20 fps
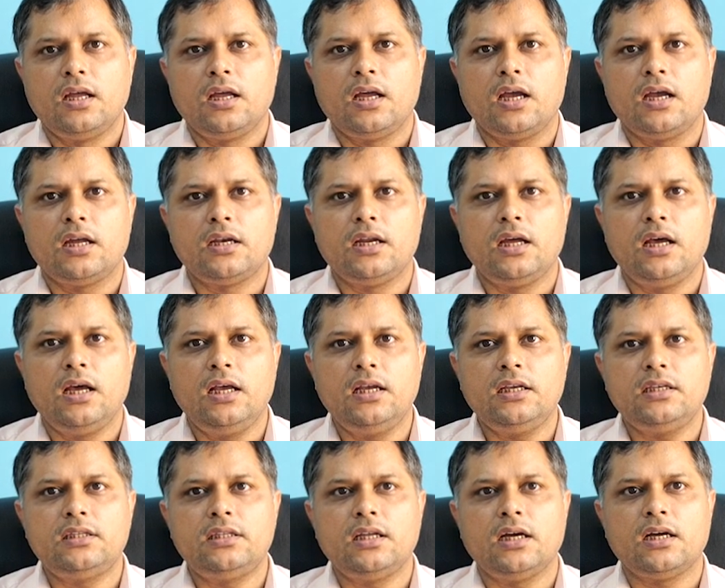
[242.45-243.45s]
and
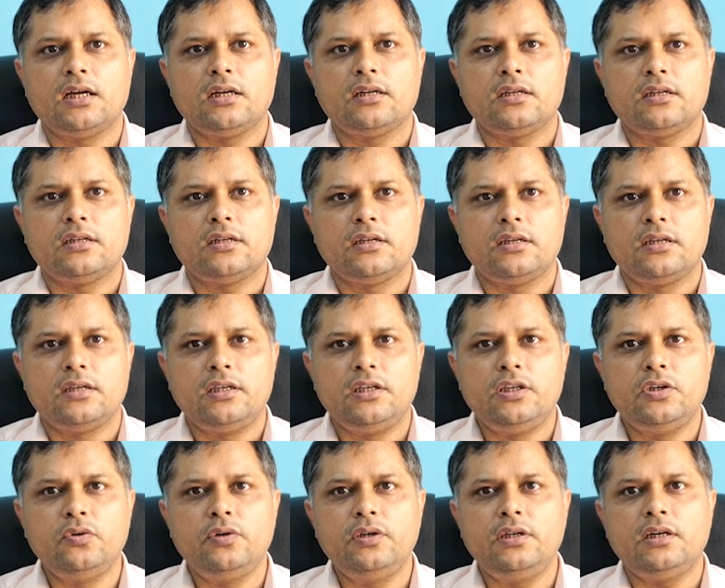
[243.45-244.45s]
has the
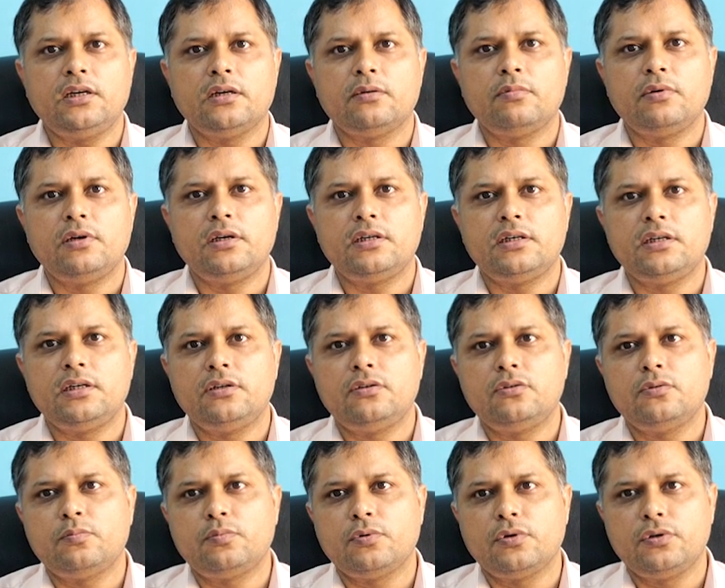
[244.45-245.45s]
unique ability
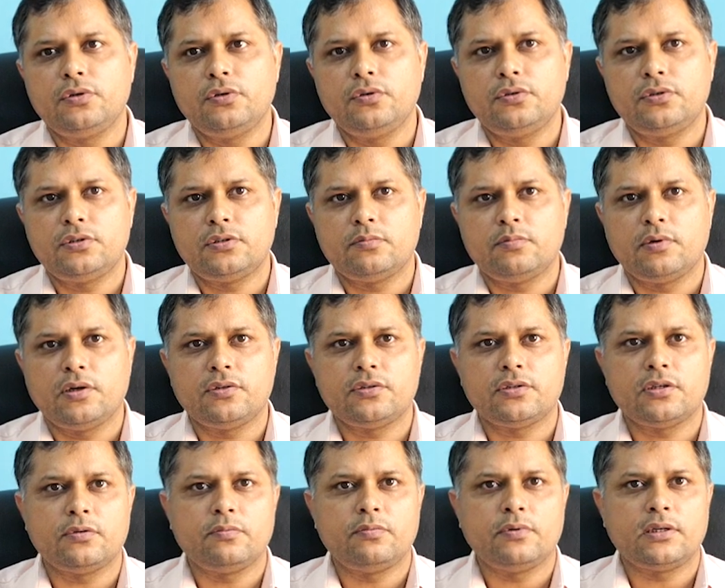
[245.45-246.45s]
to produce
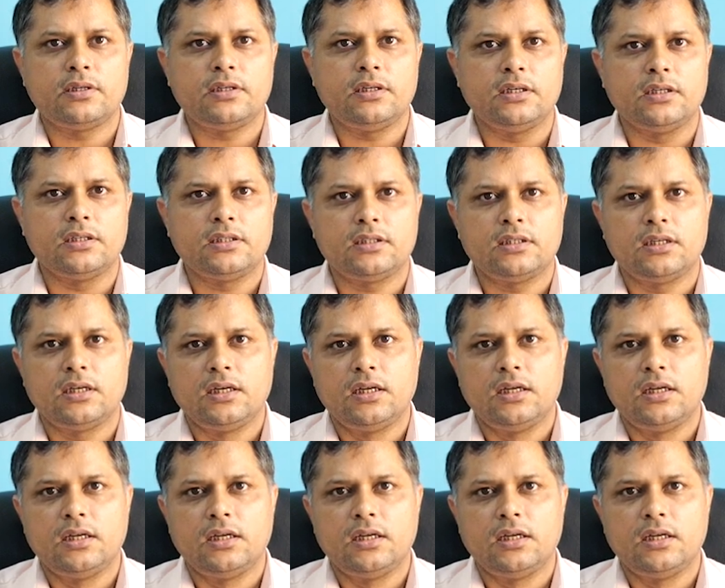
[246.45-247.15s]
biosurfactants.